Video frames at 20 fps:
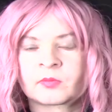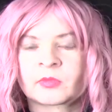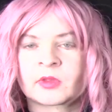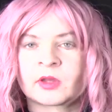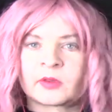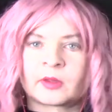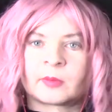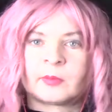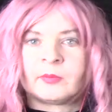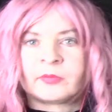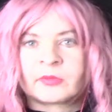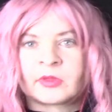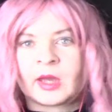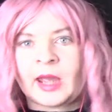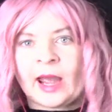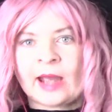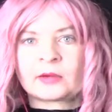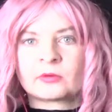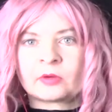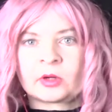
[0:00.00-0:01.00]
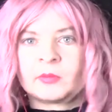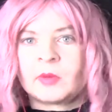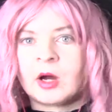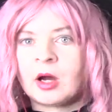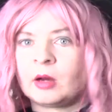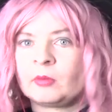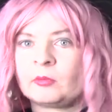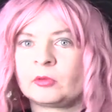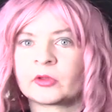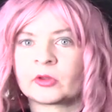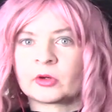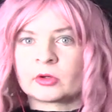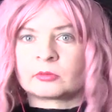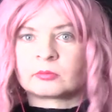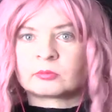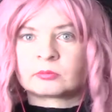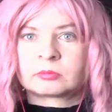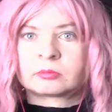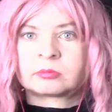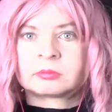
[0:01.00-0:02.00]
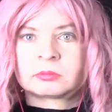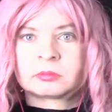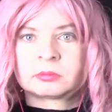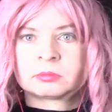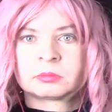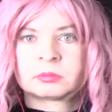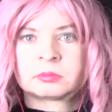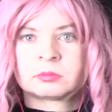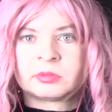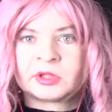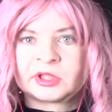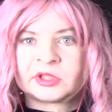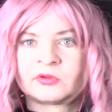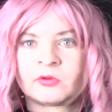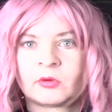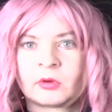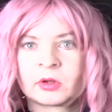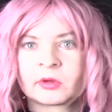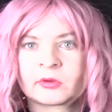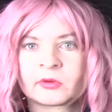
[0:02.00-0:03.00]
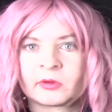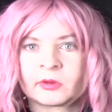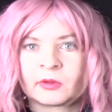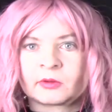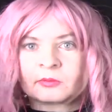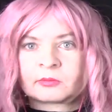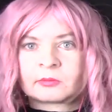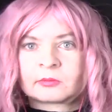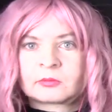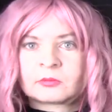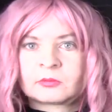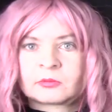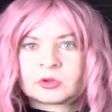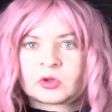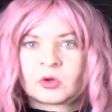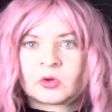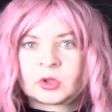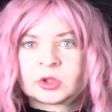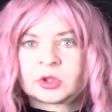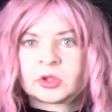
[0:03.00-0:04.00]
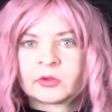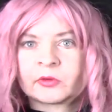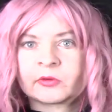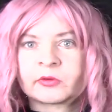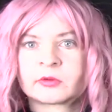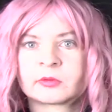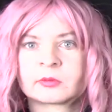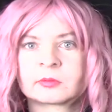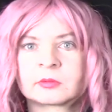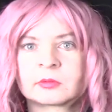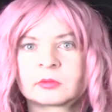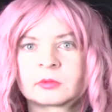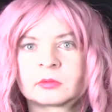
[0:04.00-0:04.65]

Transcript: And the, the angry mob with their pitchforks and the torches.